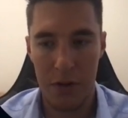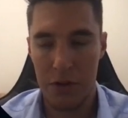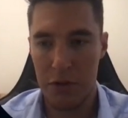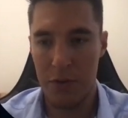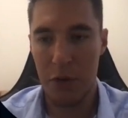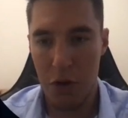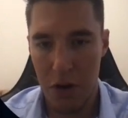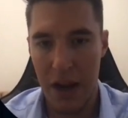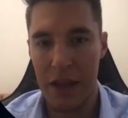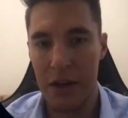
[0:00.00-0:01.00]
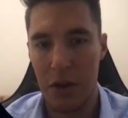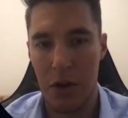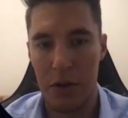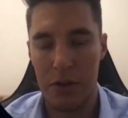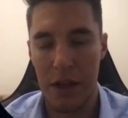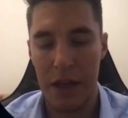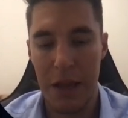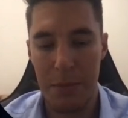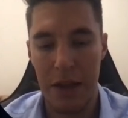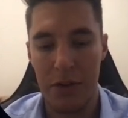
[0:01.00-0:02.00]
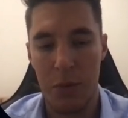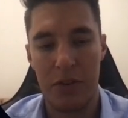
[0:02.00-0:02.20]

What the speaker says: So if you're creating the content, it means that when